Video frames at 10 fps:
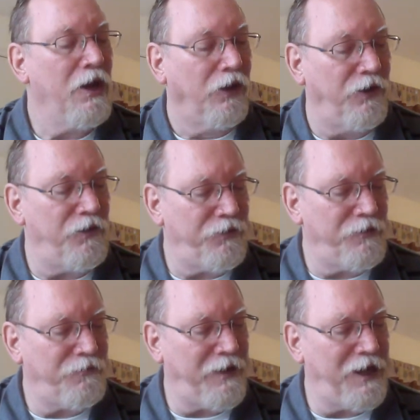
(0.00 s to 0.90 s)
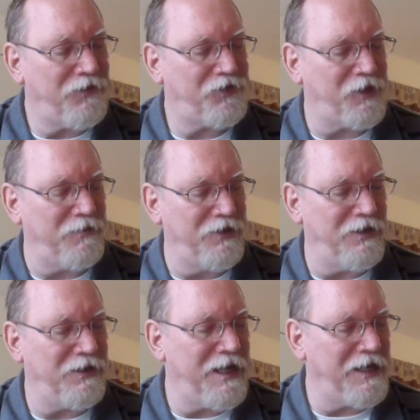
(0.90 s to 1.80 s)
who through faith
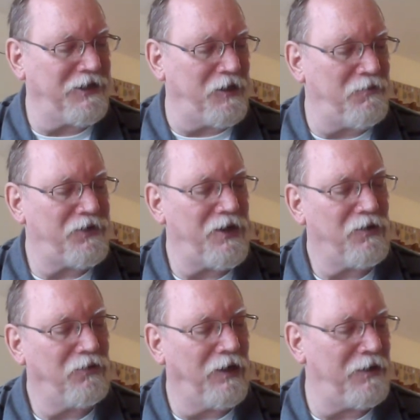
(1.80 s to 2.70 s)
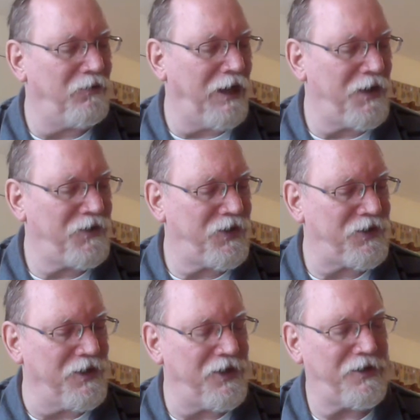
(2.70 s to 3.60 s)
subdued kingdoms, wrought
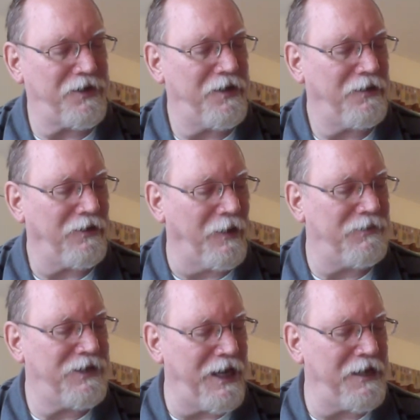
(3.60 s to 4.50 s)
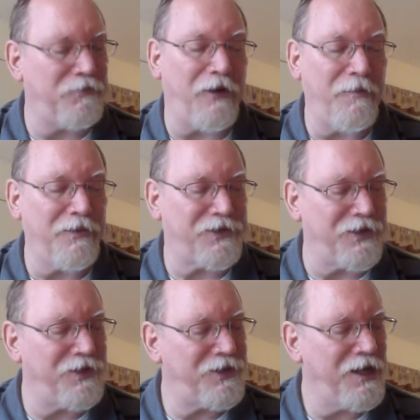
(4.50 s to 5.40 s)
righteousness, obtained
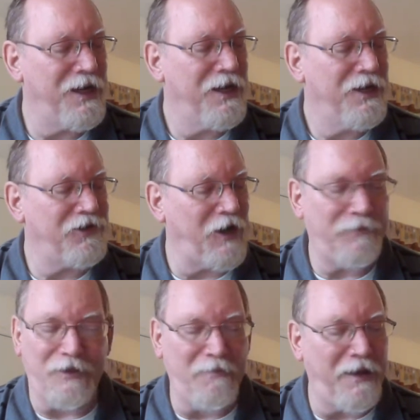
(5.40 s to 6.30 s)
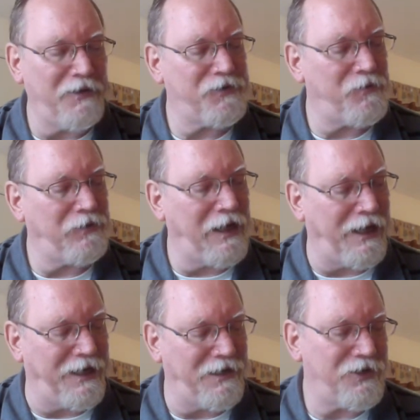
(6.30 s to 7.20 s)
promises, stopped the mouths of
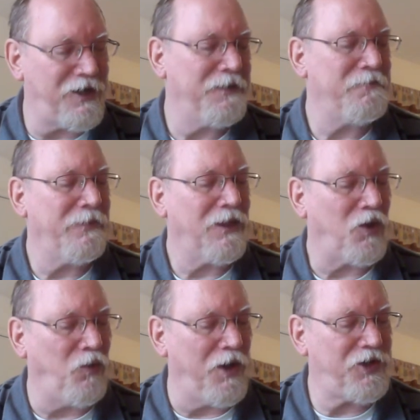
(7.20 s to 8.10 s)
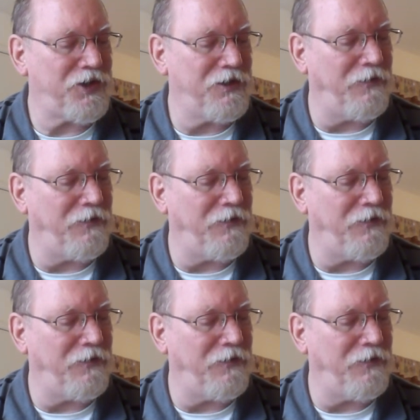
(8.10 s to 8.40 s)
lions, quenched the